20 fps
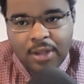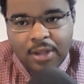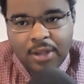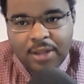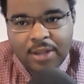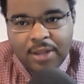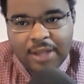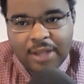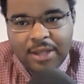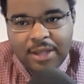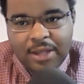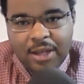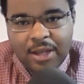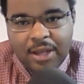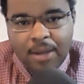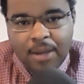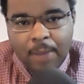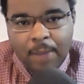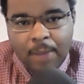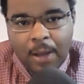That didn't
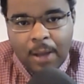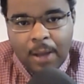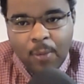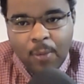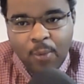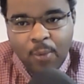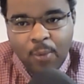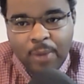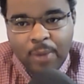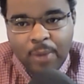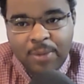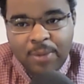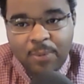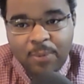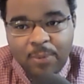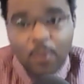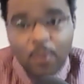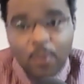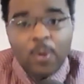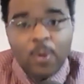come out the way
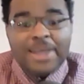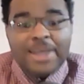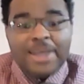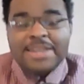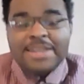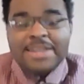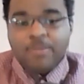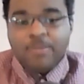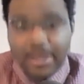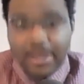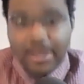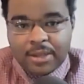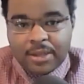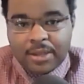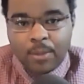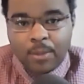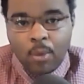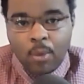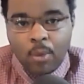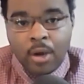people expected
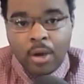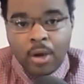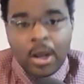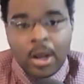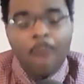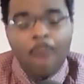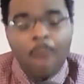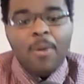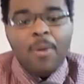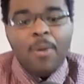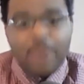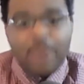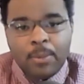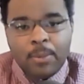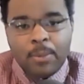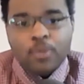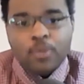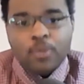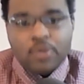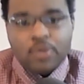it would, but
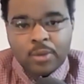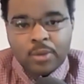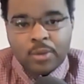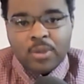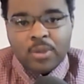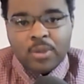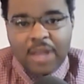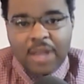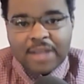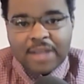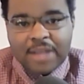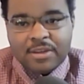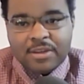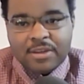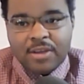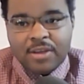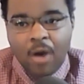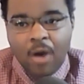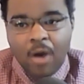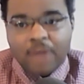people still would like to
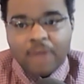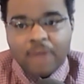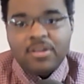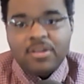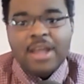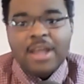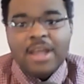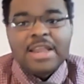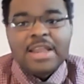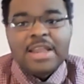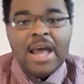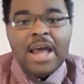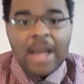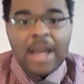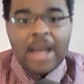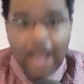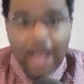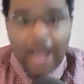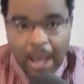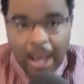see audits like that
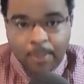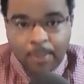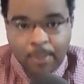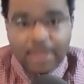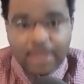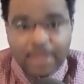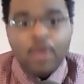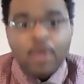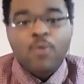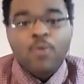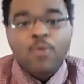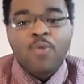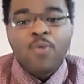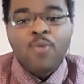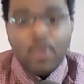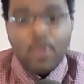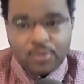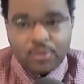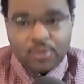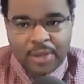happen
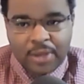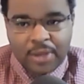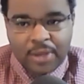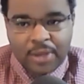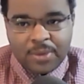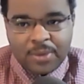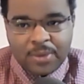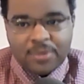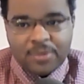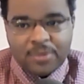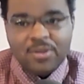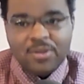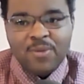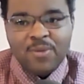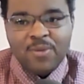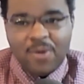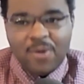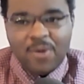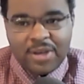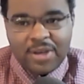for transparency,
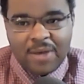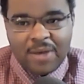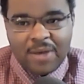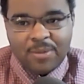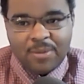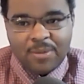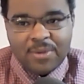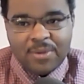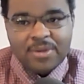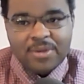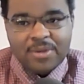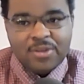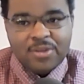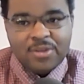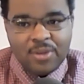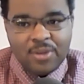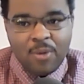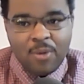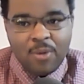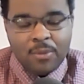for accountability, to
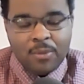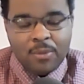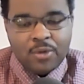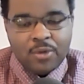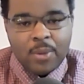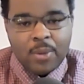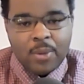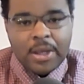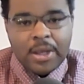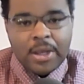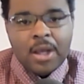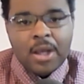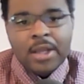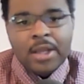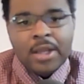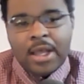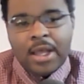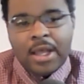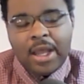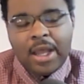see what was going on.
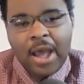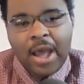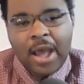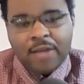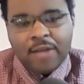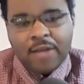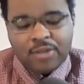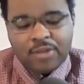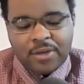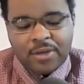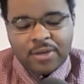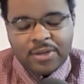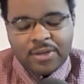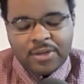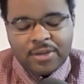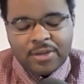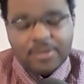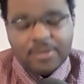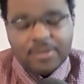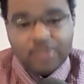And as
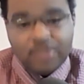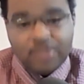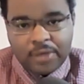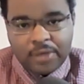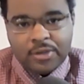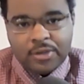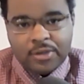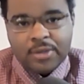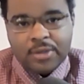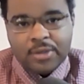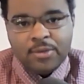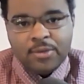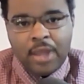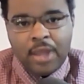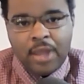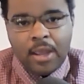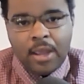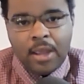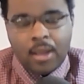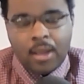Secretary of
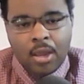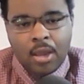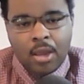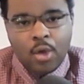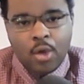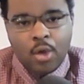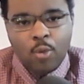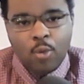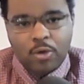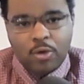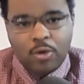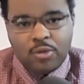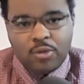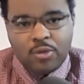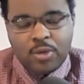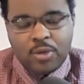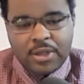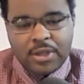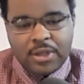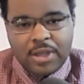State, would you
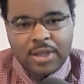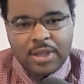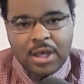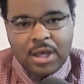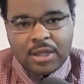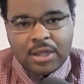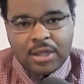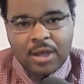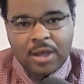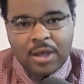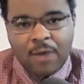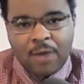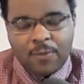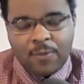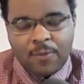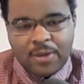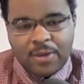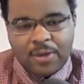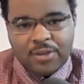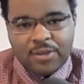conduct a
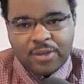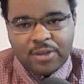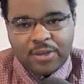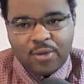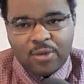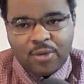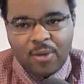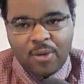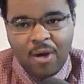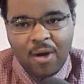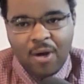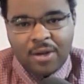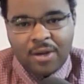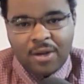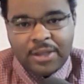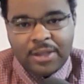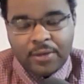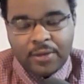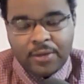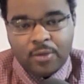forensic internal audit
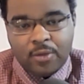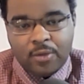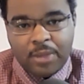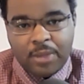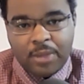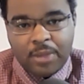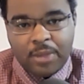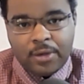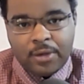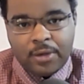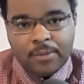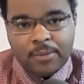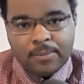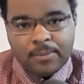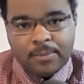here in New Mexico?